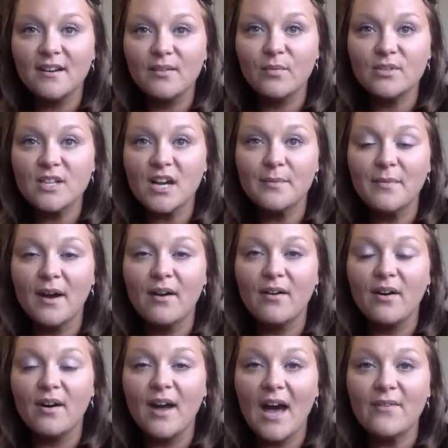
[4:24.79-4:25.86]
We're talking about
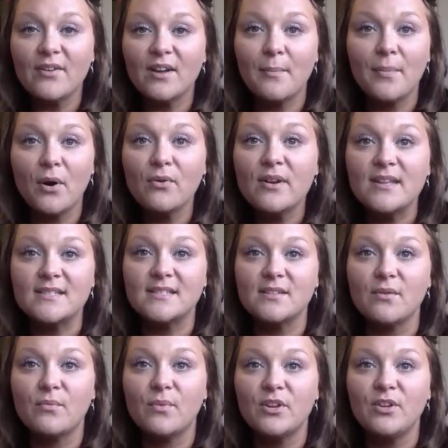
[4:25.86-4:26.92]
having a bonus
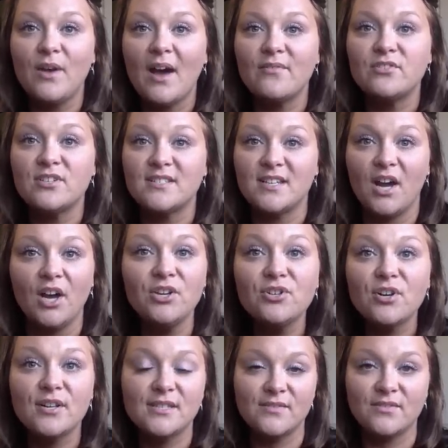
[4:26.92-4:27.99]
when you have just
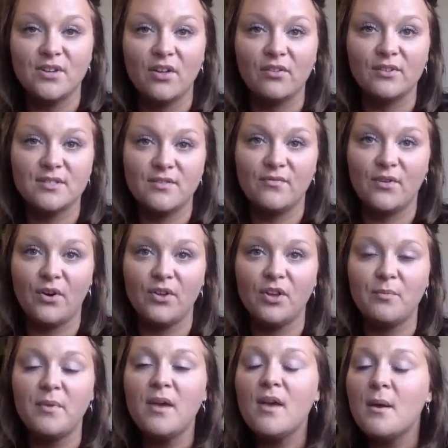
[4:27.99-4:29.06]
hundreds of dollars in volume.